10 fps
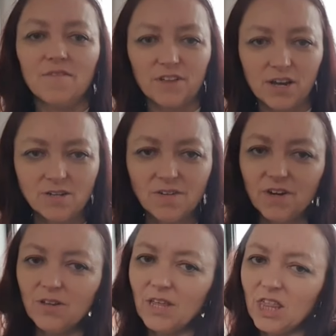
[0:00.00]
For those of
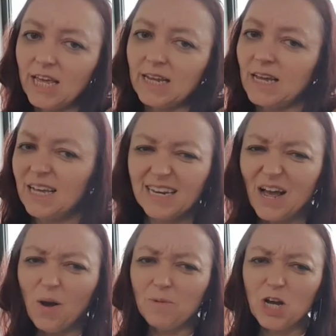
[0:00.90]
you that think, no,
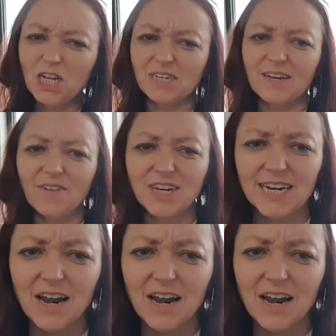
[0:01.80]
I'm good, I've done